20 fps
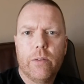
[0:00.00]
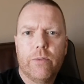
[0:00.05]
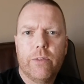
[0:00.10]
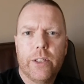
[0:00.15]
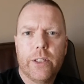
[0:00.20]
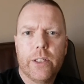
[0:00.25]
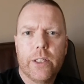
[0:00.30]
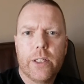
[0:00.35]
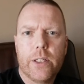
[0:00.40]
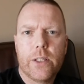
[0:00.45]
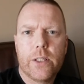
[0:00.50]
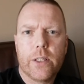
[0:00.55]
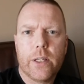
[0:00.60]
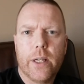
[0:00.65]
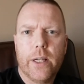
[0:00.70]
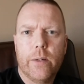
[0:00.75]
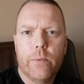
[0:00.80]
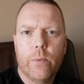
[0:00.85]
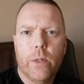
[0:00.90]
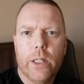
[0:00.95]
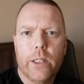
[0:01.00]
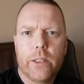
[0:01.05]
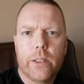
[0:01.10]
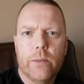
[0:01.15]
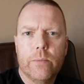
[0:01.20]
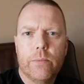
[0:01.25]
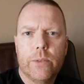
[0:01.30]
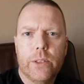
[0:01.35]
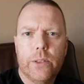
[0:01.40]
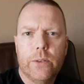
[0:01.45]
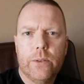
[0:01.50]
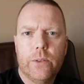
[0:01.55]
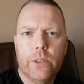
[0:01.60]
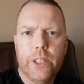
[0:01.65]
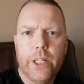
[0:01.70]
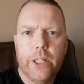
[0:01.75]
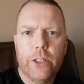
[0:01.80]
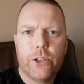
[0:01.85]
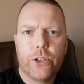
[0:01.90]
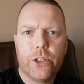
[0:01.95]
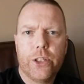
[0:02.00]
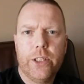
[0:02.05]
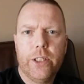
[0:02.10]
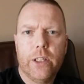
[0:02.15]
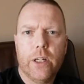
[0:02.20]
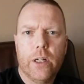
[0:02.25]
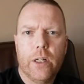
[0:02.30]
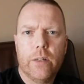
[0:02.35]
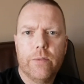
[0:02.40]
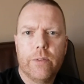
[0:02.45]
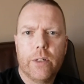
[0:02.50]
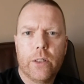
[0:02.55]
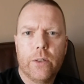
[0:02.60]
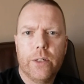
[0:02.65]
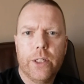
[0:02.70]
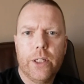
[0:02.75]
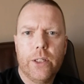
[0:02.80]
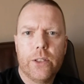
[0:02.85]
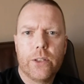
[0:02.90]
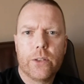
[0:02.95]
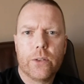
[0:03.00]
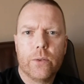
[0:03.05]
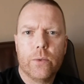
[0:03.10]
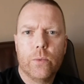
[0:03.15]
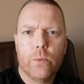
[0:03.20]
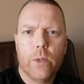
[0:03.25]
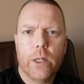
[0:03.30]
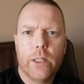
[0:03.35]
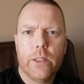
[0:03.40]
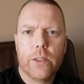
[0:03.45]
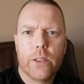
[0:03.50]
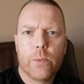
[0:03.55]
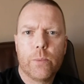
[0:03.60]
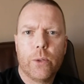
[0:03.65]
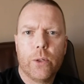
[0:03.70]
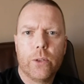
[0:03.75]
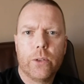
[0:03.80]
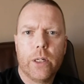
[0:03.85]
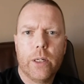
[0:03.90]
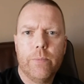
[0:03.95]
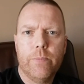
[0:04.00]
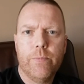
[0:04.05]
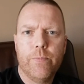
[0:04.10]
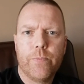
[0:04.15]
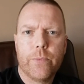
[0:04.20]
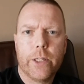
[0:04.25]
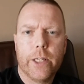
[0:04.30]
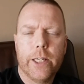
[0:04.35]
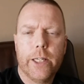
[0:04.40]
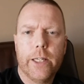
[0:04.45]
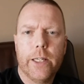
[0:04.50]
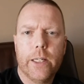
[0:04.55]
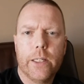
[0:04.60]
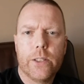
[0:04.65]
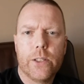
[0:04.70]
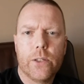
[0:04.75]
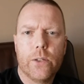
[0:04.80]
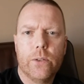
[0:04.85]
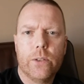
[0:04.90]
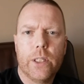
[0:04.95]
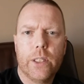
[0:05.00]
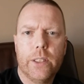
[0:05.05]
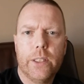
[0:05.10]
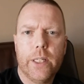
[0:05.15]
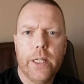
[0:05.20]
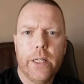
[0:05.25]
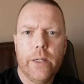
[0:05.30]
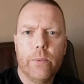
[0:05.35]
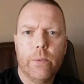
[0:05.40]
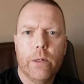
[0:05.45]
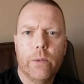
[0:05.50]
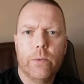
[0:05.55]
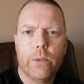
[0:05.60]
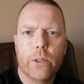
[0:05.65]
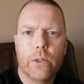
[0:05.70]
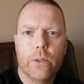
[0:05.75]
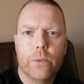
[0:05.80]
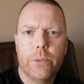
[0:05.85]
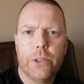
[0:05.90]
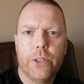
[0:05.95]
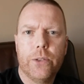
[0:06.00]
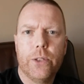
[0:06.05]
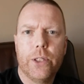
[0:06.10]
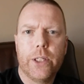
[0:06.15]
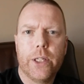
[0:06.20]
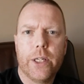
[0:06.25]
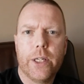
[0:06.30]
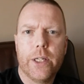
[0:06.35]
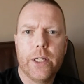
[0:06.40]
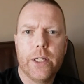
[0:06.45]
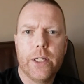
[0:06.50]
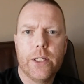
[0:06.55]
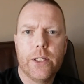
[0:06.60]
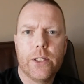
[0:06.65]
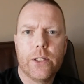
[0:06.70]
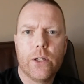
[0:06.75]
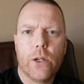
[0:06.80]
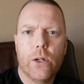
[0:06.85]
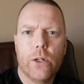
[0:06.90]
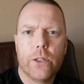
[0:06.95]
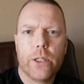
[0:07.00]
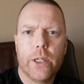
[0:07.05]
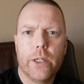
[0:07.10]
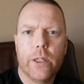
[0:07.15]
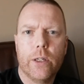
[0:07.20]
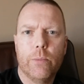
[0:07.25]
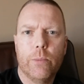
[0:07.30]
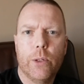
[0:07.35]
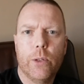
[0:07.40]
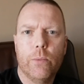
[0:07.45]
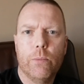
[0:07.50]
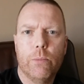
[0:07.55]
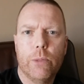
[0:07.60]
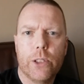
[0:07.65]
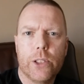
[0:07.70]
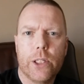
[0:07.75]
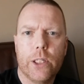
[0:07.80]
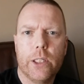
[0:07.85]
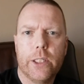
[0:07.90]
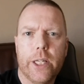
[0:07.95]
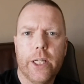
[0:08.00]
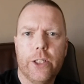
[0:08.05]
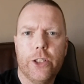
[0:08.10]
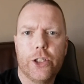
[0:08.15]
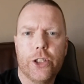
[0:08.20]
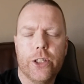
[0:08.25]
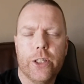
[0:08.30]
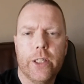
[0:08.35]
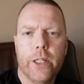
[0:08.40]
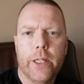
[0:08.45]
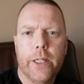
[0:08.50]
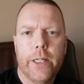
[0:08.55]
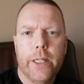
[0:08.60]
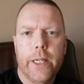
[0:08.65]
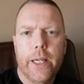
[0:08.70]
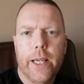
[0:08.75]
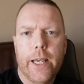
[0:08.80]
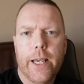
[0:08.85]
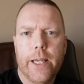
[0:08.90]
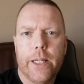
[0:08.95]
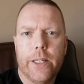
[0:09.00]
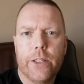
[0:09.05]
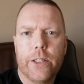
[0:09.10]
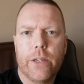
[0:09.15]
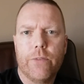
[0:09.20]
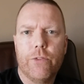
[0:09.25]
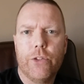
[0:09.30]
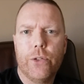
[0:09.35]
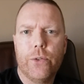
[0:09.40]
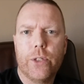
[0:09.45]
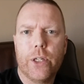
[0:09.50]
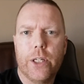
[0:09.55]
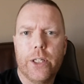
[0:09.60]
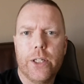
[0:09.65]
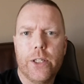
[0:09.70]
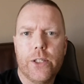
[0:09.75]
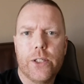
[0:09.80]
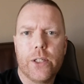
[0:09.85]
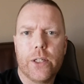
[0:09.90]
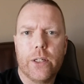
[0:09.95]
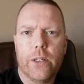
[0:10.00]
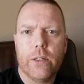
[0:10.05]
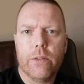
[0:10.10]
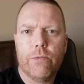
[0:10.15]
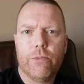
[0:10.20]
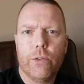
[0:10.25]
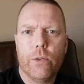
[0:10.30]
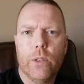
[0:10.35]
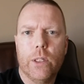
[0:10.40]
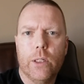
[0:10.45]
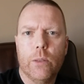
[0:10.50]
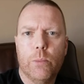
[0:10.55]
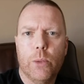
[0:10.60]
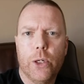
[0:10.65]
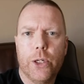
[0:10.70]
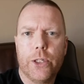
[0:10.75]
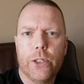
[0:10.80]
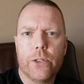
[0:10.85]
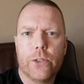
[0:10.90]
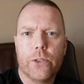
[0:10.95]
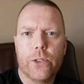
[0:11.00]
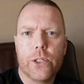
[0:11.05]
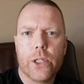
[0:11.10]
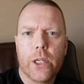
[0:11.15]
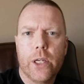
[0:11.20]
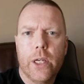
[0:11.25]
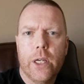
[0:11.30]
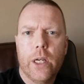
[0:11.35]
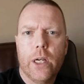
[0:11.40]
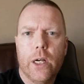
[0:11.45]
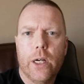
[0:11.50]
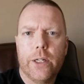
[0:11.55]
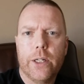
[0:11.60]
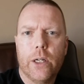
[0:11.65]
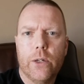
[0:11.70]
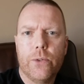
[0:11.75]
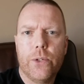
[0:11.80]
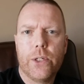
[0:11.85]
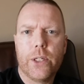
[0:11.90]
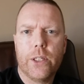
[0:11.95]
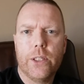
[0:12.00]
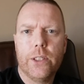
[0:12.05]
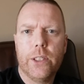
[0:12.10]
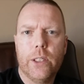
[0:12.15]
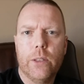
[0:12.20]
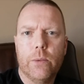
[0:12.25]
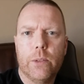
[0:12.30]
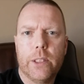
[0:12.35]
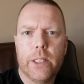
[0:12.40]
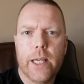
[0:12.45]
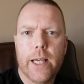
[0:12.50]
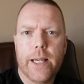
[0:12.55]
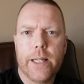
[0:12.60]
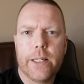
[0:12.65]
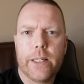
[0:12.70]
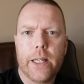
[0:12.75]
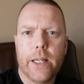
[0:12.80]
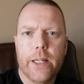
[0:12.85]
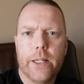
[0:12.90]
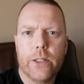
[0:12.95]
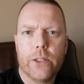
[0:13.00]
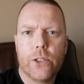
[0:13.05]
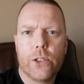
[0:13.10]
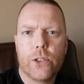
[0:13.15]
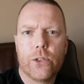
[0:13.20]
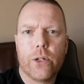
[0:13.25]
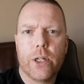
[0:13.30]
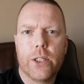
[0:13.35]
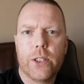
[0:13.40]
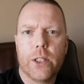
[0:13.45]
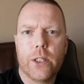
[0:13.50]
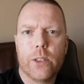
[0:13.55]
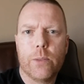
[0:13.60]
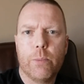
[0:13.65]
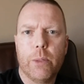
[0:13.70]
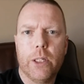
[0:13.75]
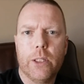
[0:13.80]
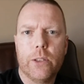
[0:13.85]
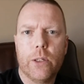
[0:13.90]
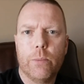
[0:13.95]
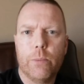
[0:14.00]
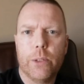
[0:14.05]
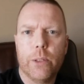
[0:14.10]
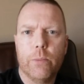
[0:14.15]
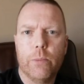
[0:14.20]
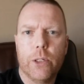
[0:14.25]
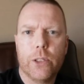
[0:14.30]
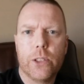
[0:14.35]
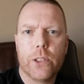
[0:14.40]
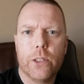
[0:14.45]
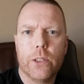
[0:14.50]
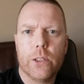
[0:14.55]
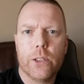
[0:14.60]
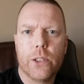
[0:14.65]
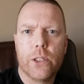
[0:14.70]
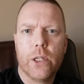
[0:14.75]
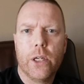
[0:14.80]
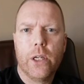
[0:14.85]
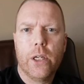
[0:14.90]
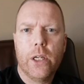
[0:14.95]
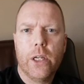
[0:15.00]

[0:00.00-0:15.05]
Fitness and welcome to day 3 of our Easter Wellness program. So today what we're going to be doing is talking about muscle tension and giving you guys a few little pointers on how you can deal with that and the stress that's built up in the muscles